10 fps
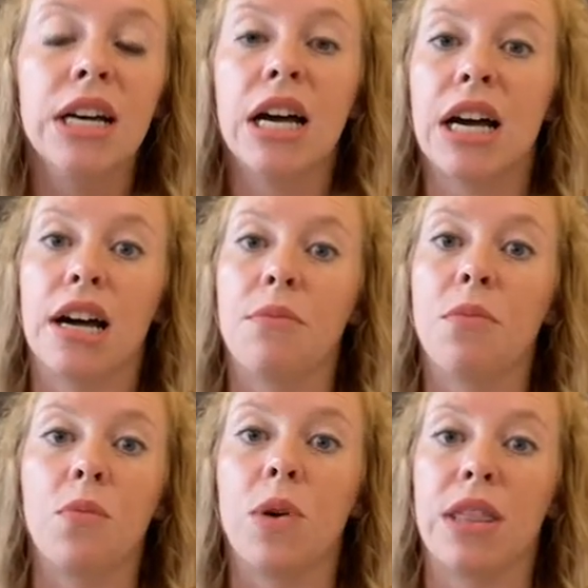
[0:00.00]

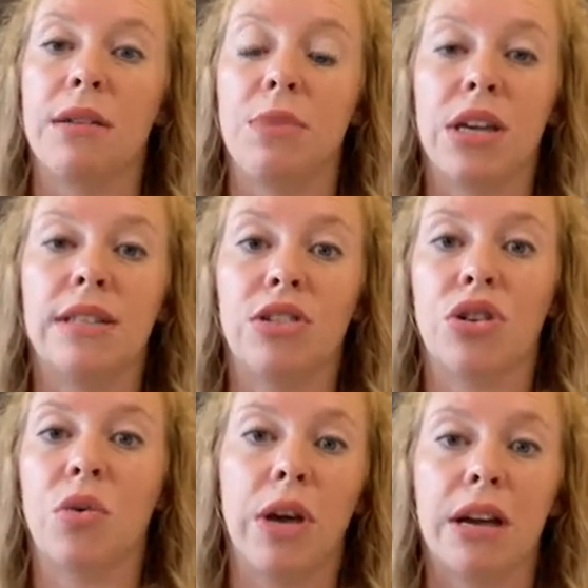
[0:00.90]
With it being such a
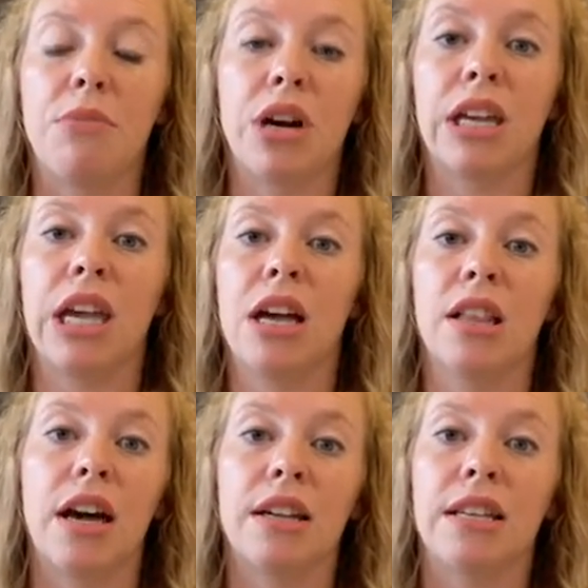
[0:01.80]
quick market, a
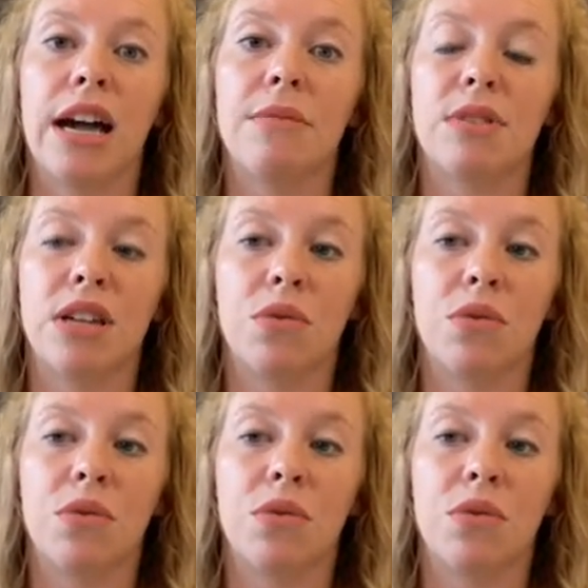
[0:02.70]
lot of times they're